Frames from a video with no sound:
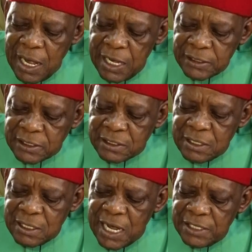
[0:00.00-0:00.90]

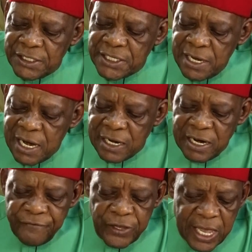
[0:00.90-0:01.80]
As Nigeria
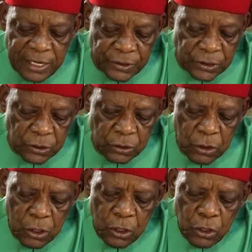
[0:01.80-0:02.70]

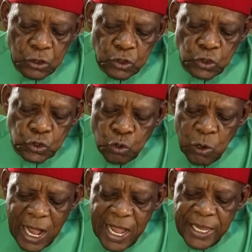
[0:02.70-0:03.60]
navigates through
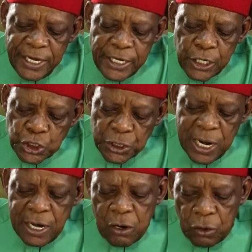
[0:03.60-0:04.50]
her
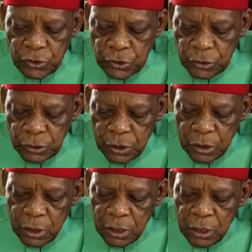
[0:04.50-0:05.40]
educational course,
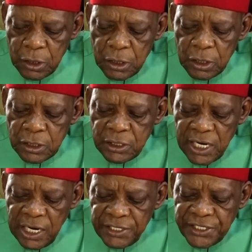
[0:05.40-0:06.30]

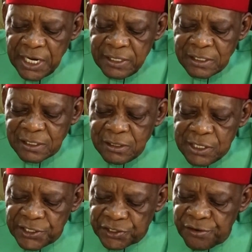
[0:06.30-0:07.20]
diligent
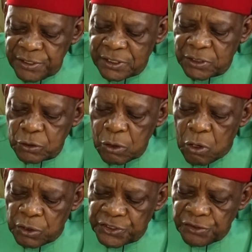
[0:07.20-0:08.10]
discrete
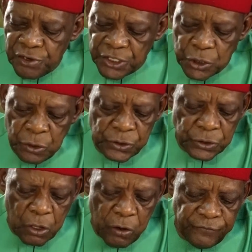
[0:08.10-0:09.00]

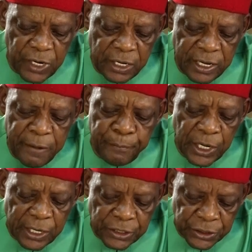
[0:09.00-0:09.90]
considerations of the
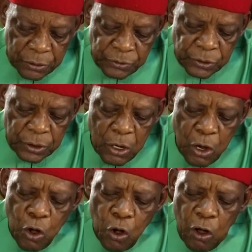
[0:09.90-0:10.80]
implications
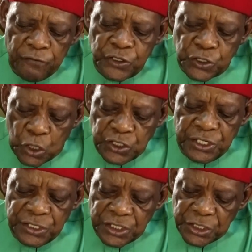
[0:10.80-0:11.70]
of such
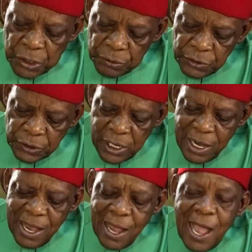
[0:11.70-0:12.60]
decisions
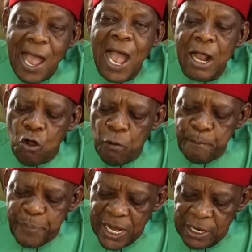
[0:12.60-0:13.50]
are
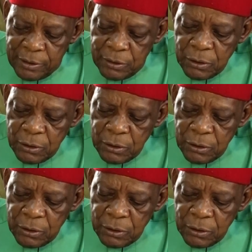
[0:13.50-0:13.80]
compelling